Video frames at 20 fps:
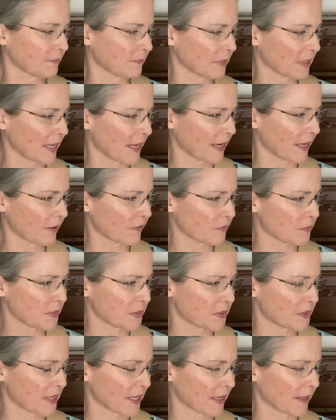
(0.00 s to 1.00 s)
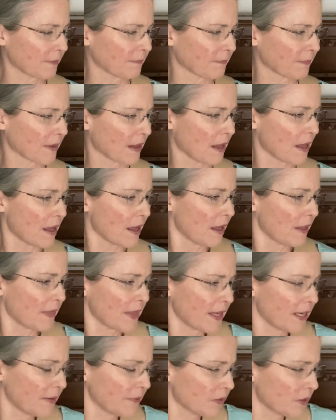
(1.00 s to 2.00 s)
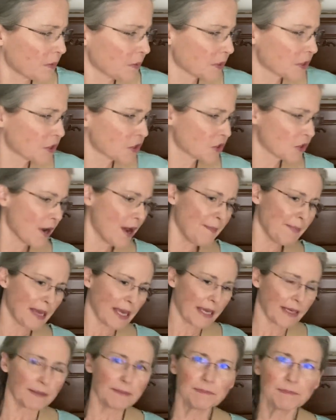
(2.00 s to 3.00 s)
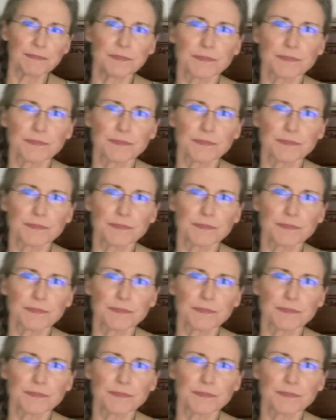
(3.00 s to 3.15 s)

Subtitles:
playing of music. Then if you were strumming,